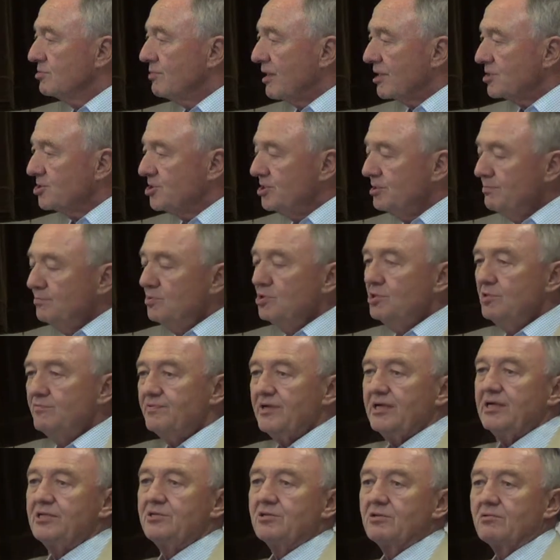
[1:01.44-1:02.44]
to actually move
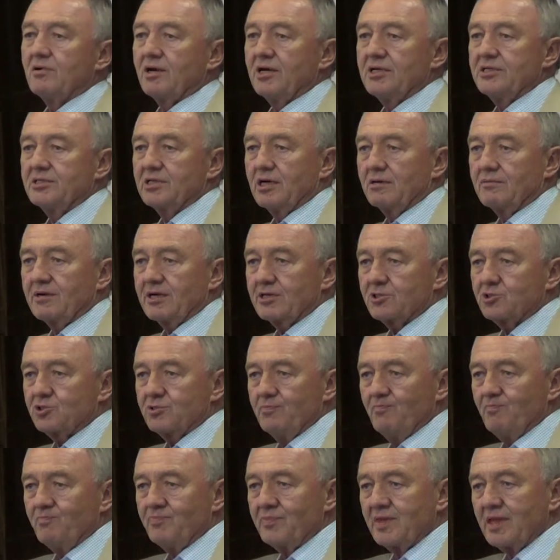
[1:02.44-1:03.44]
it in the right
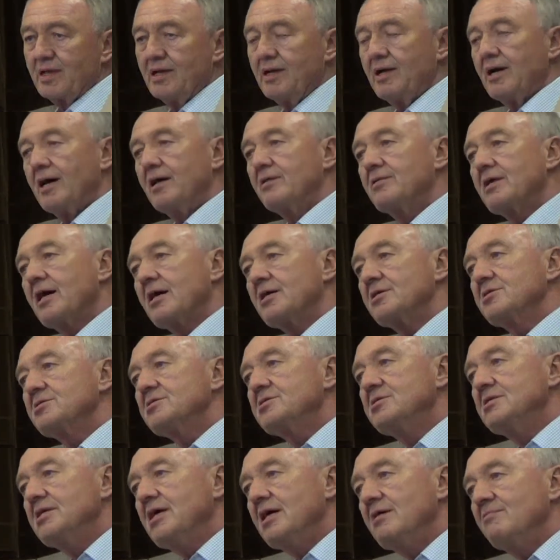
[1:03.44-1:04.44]
direction. And that
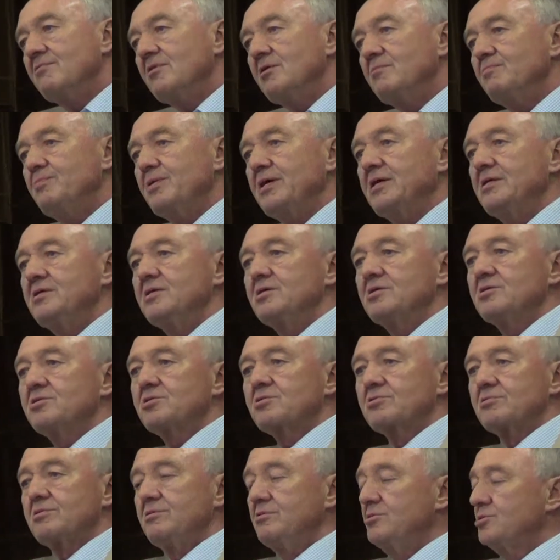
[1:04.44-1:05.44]
has never been
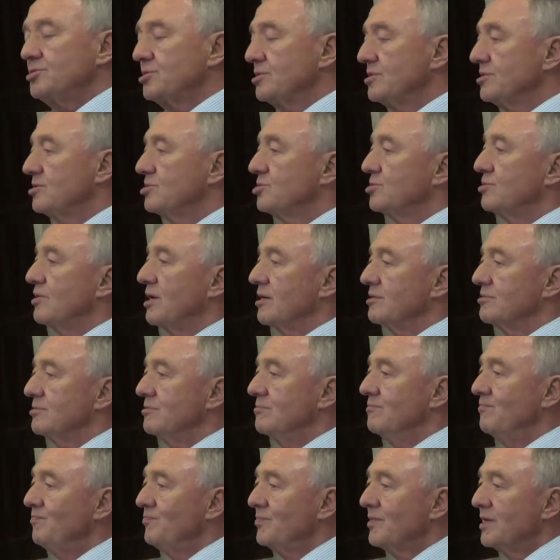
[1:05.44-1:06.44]
as crucial a
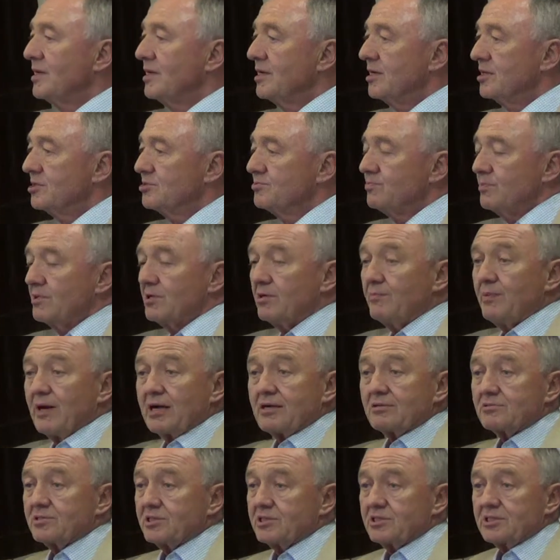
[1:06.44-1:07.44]
struggle as we're
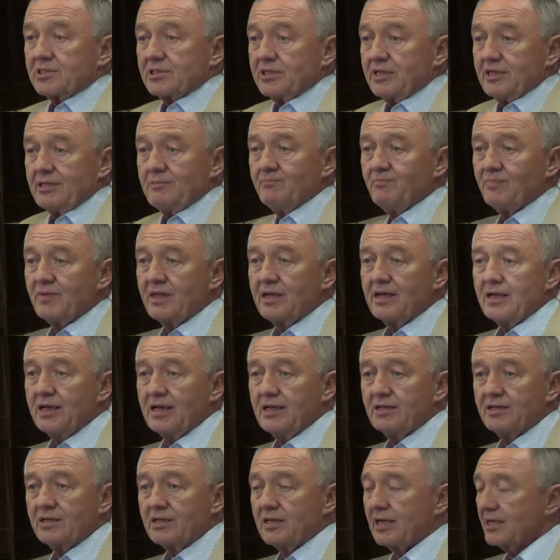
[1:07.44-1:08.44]
about to see
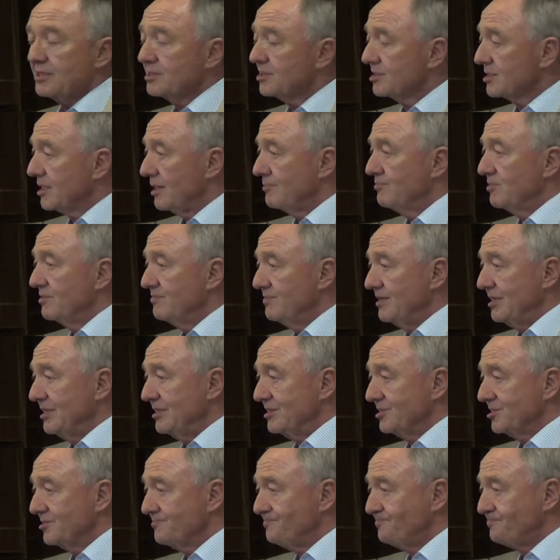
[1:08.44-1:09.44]
in the next couple of
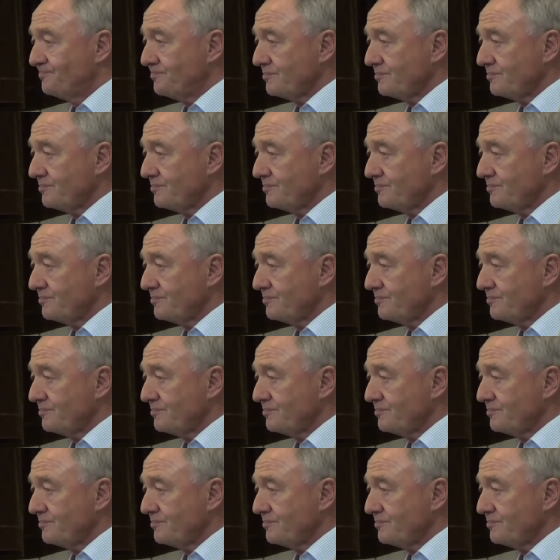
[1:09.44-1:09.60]
years.